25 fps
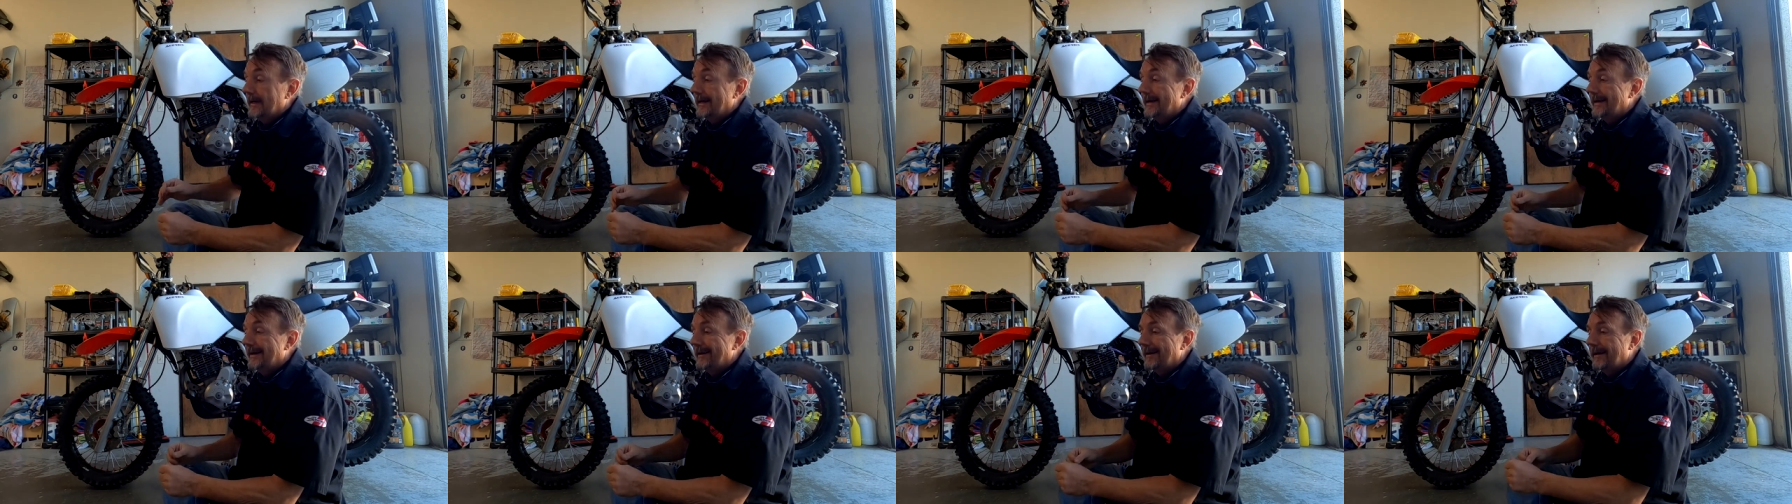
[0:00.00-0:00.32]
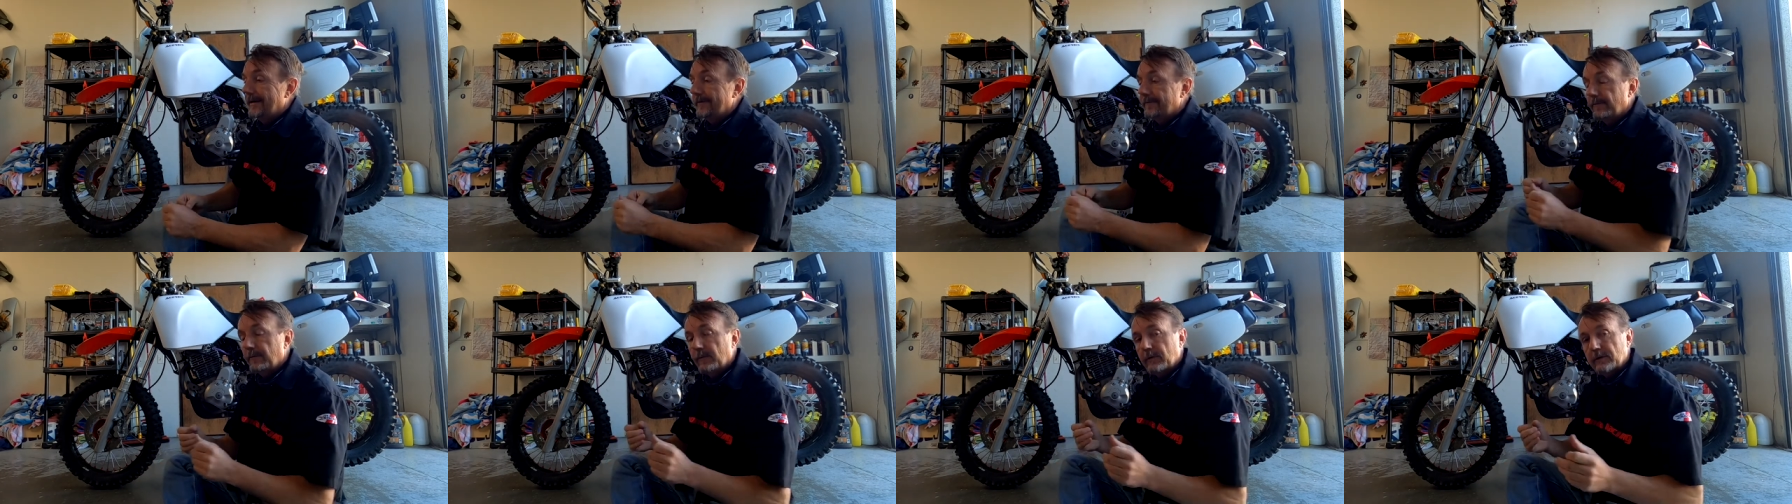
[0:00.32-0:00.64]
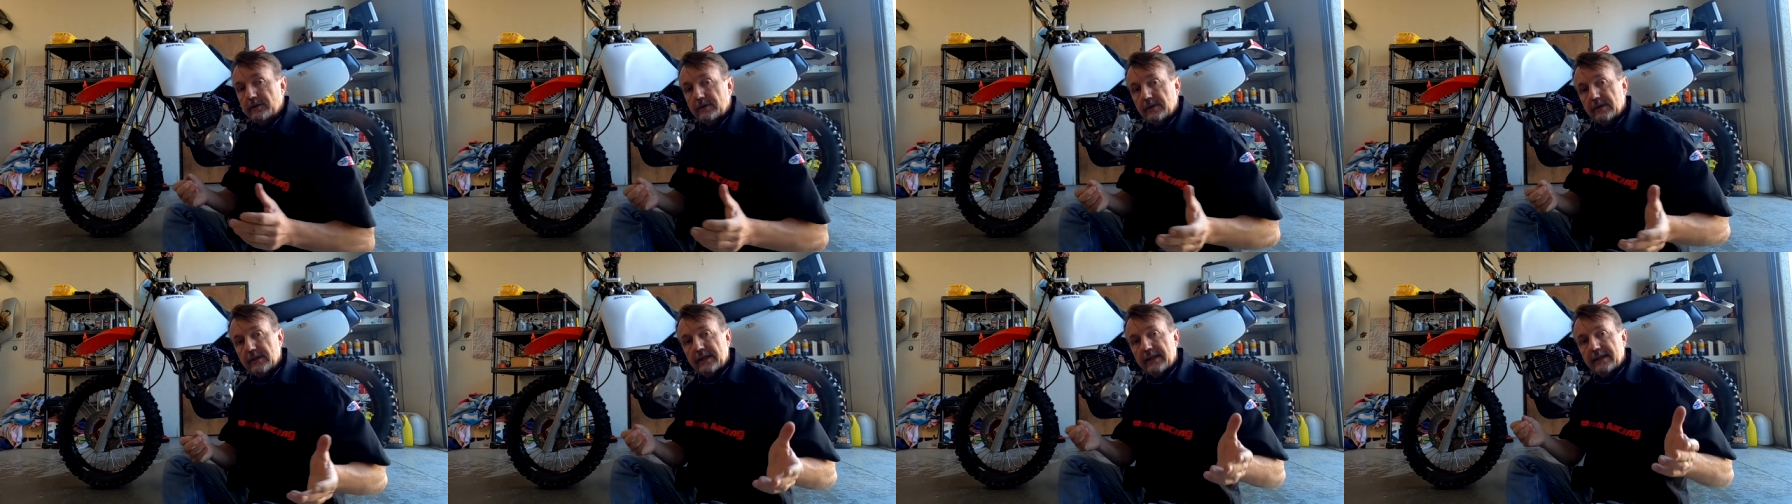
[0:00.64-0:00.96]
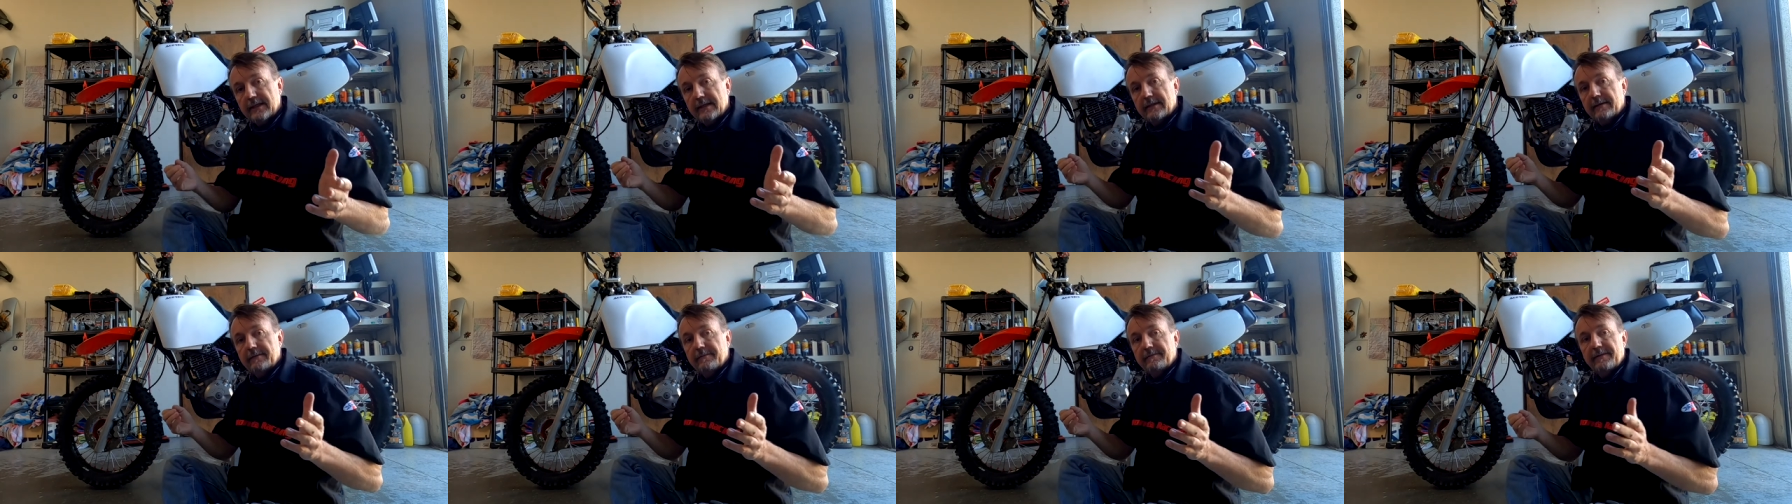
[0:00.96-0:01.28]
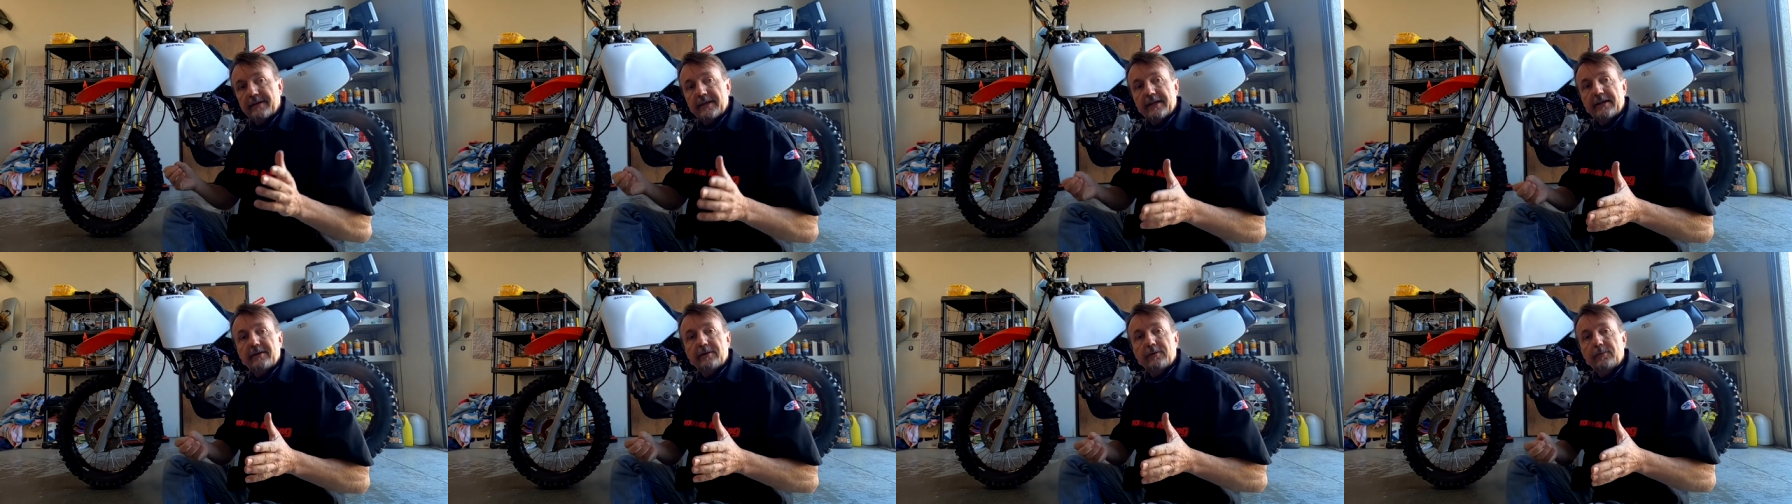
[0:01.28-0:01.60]
Unfortunately, in the
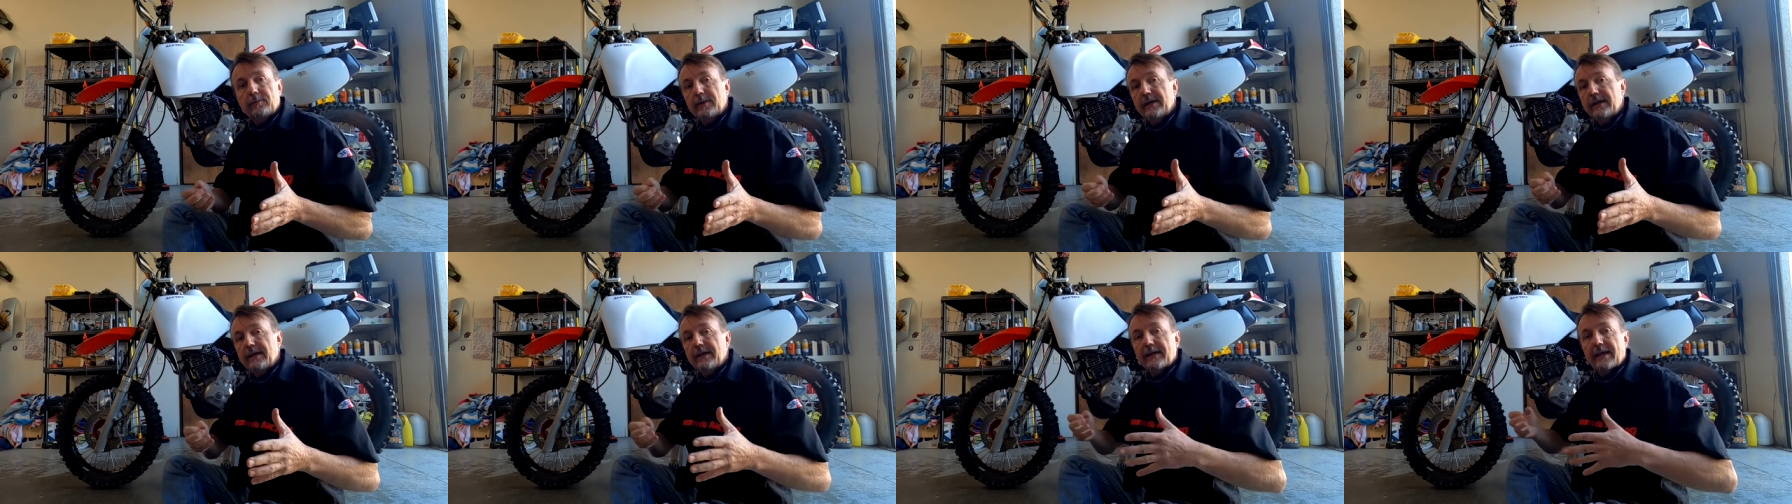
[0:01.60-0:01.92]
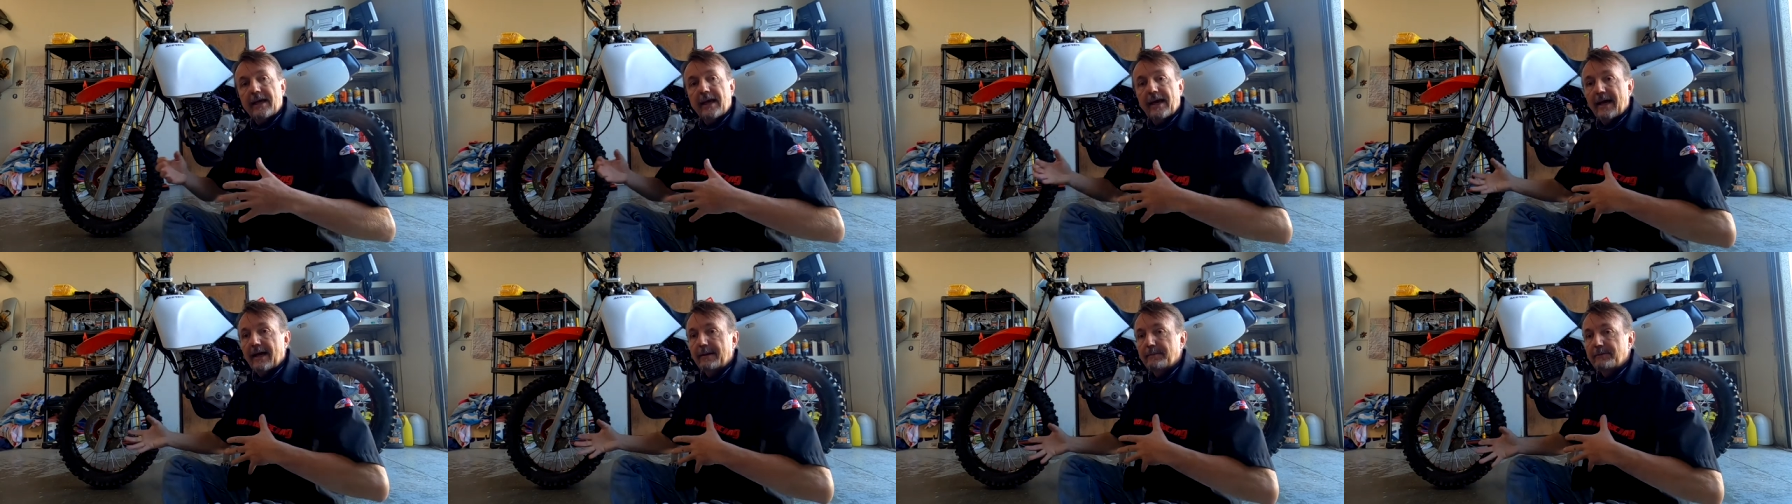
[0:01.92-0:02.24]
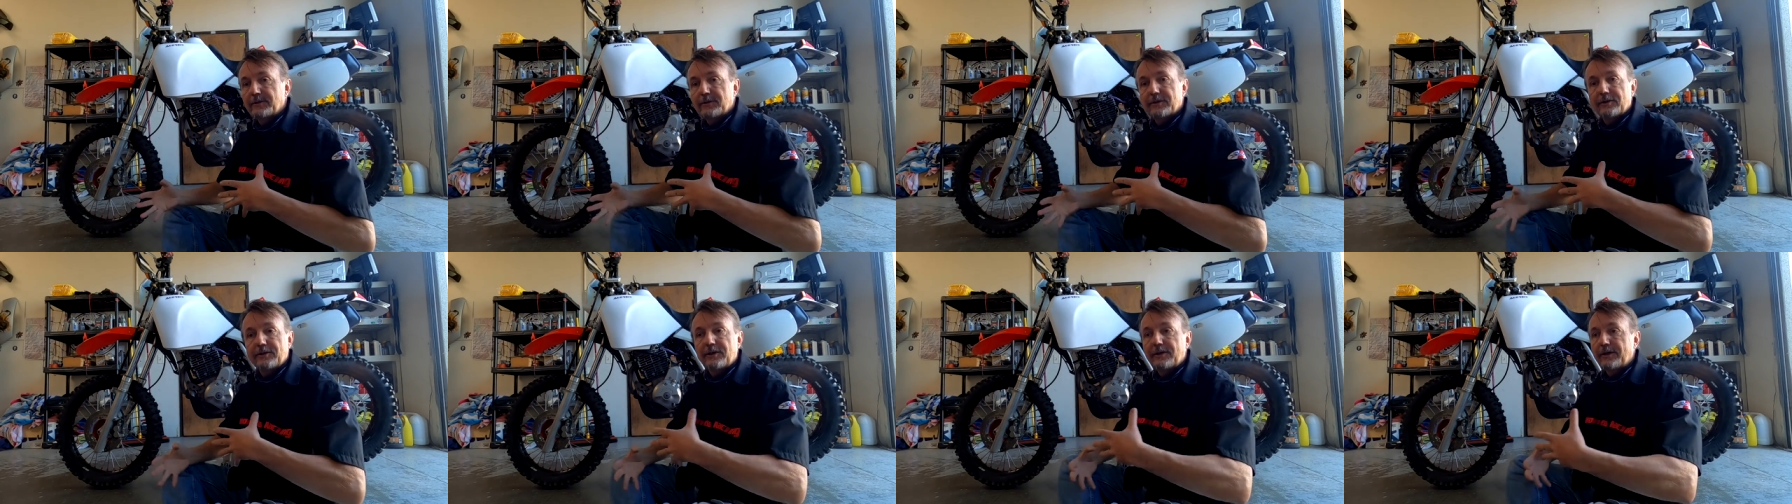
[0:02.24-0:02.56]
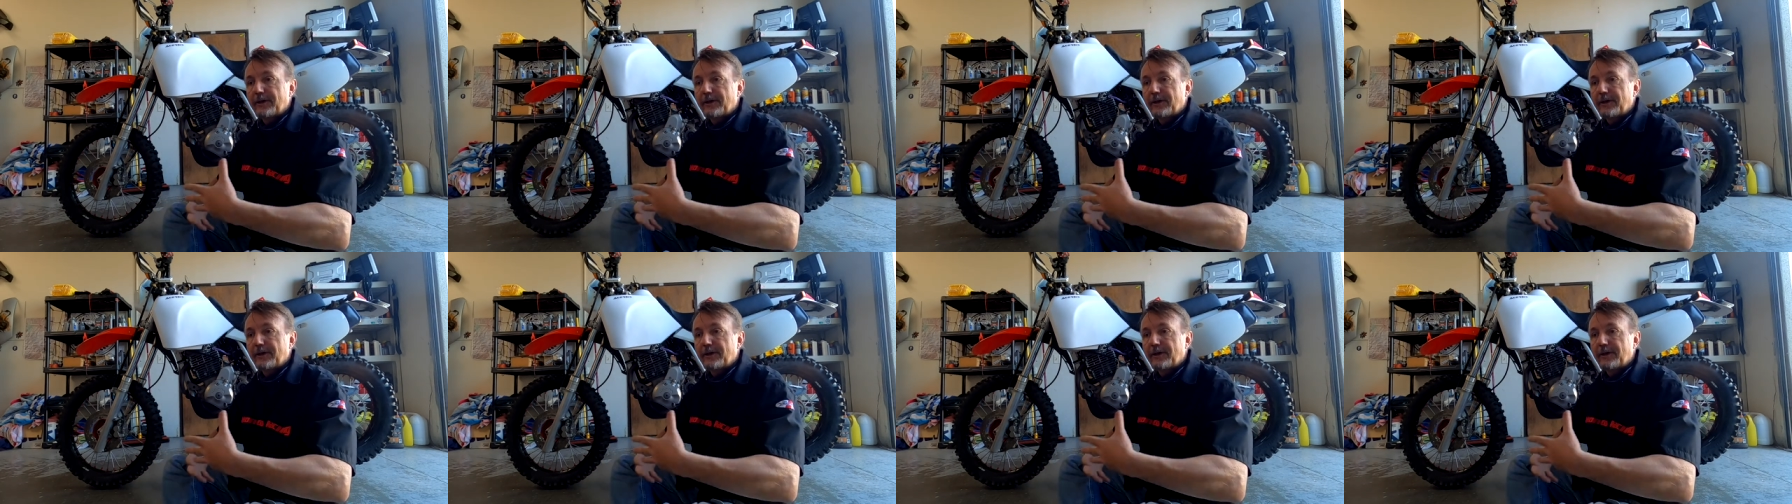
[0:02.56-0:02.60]
video we captured,